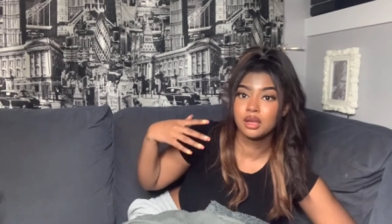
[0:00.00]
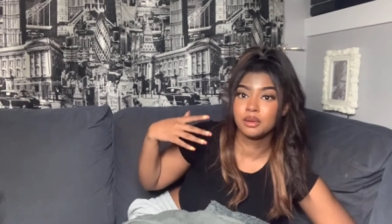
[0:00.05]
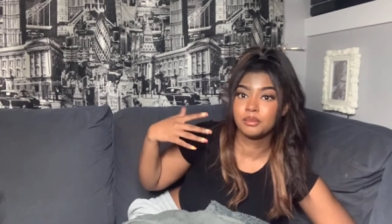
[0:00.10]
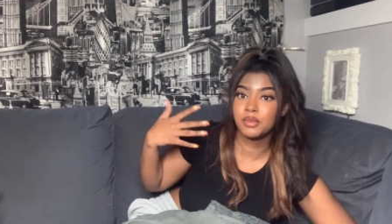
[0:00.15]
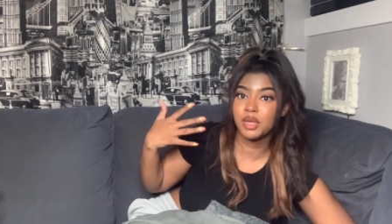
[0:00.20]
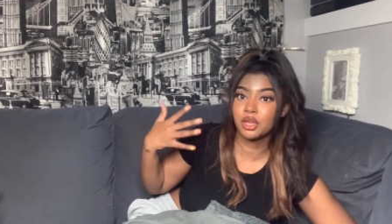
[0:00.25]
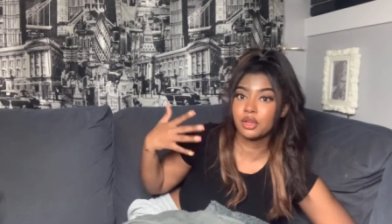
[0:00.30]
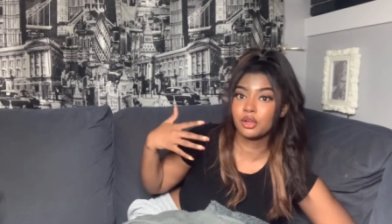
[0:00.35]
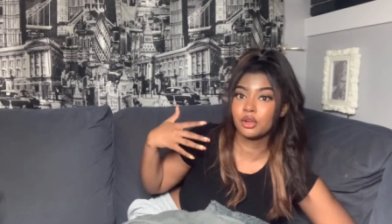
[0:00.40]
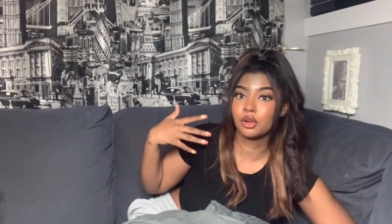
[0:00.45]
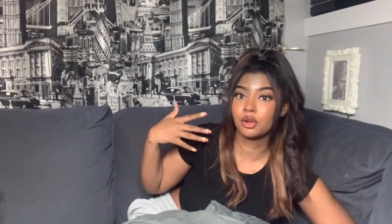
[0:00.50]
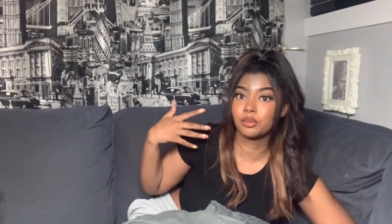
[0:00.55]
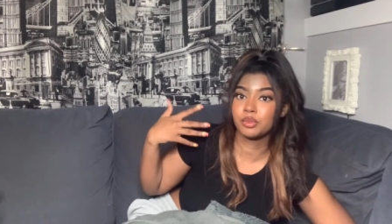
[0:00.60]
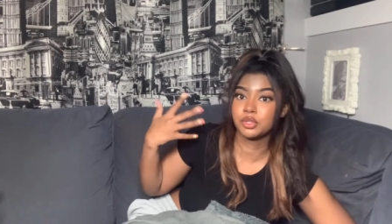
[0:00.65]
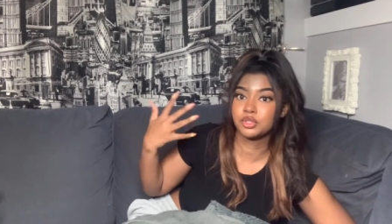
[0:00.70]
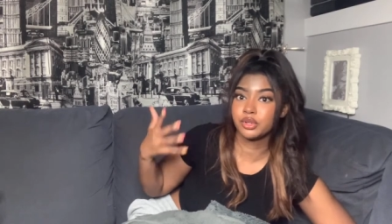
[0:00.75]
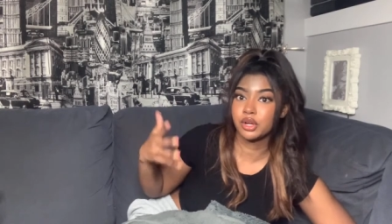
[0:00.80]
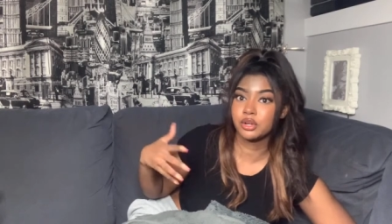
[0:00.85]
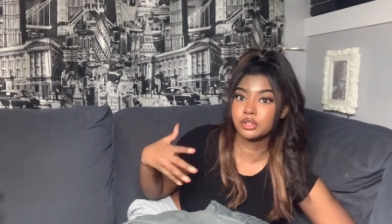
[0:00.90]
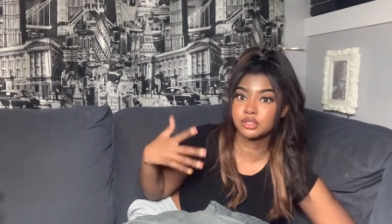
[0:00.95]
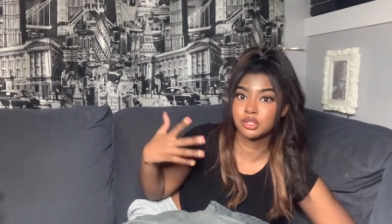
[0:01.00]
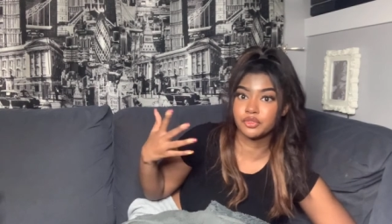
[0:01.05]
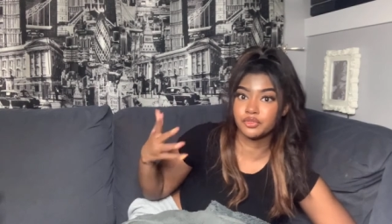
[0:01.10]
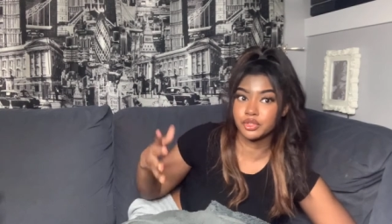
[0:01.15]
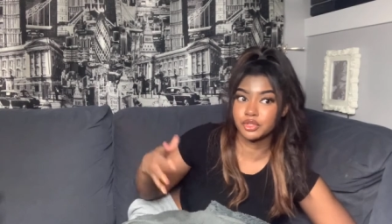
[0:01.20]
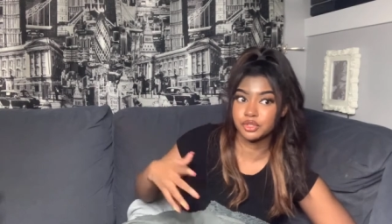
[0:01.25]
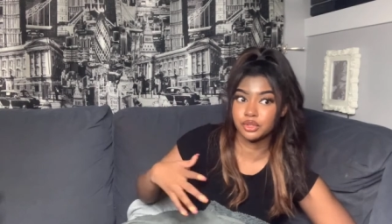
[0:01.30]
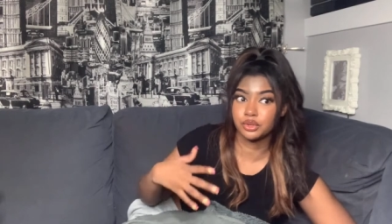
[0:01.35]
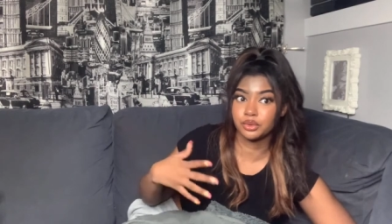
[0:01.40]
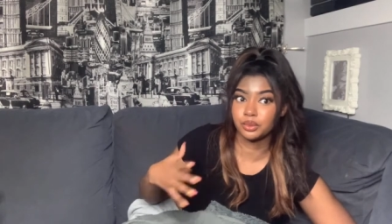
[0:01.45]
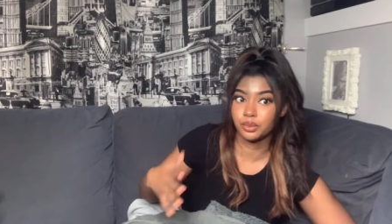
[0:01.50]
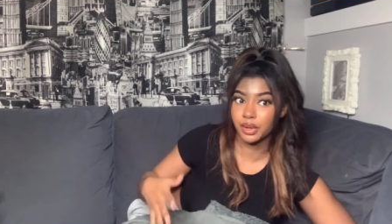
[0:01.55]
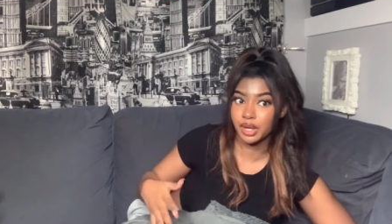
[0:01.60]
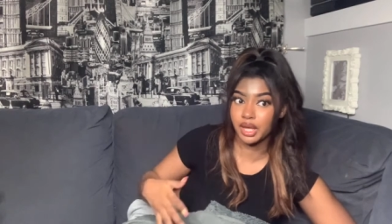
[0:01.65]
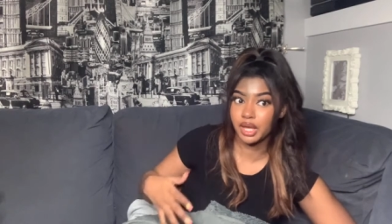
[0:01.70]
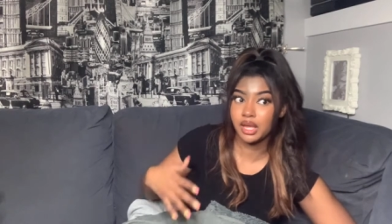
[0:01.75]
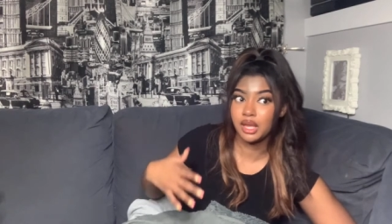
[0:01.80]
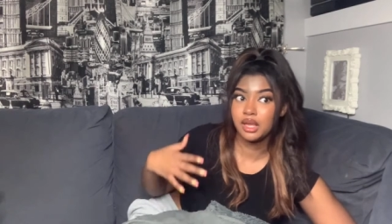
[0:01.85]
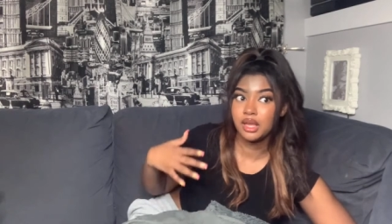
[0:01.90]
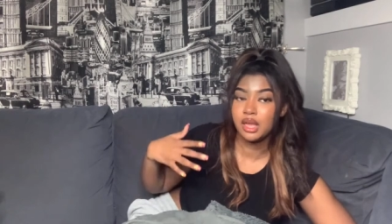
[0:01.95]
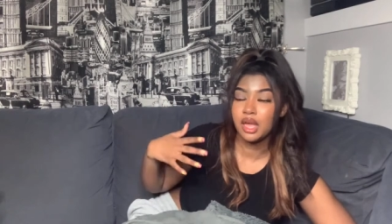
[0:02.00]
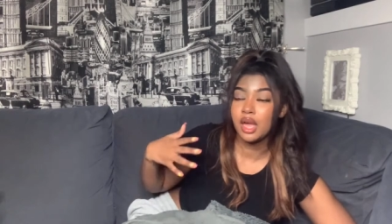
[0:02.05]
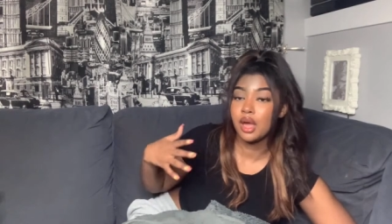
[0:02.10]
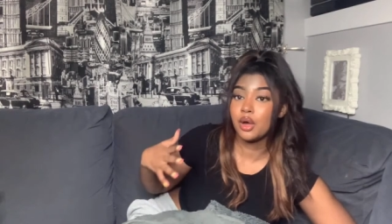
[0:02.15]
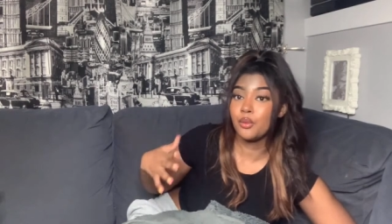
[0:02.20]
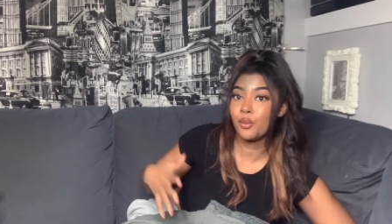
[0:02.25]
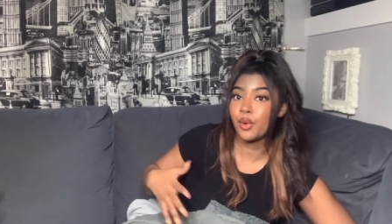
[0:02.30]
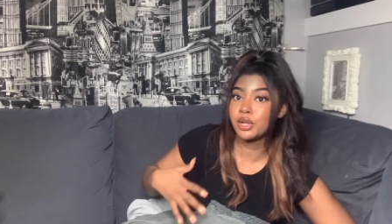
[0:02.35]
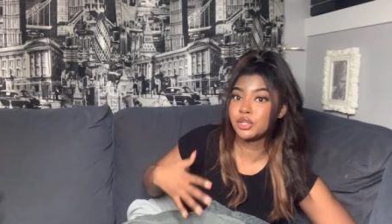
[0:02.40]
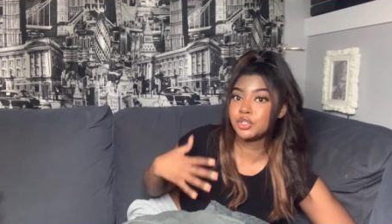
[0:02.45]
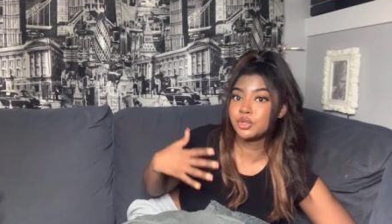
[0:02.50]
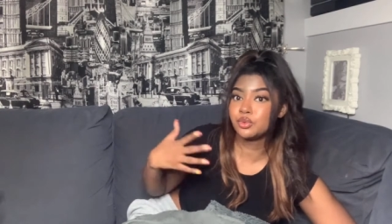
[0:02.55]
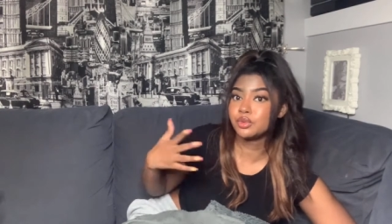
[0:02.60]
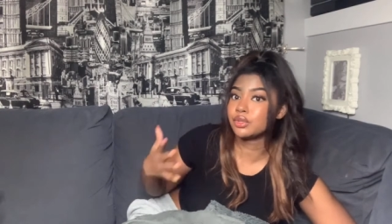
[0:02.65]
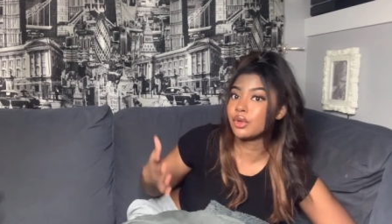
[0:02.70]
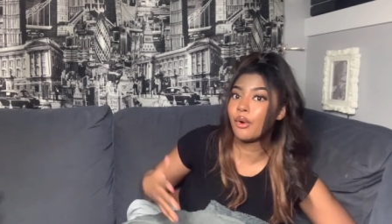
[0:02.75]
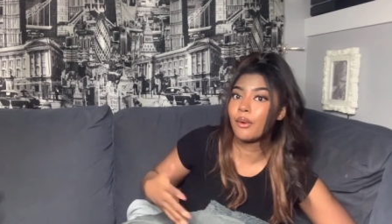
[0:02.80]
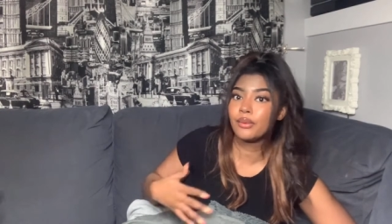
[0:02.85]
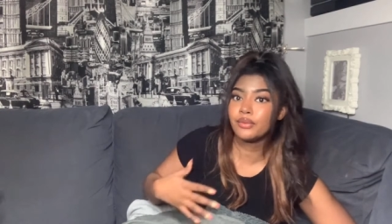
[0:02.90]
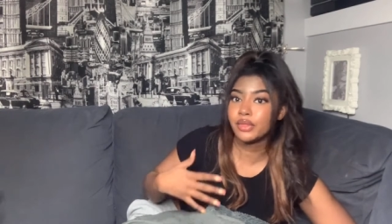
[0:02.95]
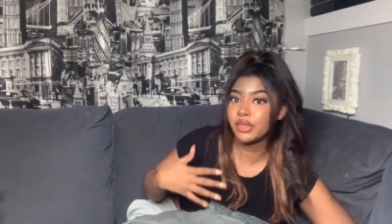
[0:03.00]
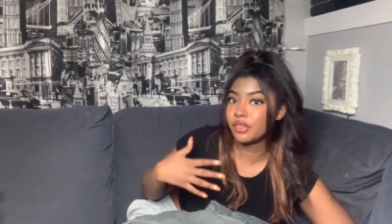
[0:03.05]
making her portray herself a certain way, when she was only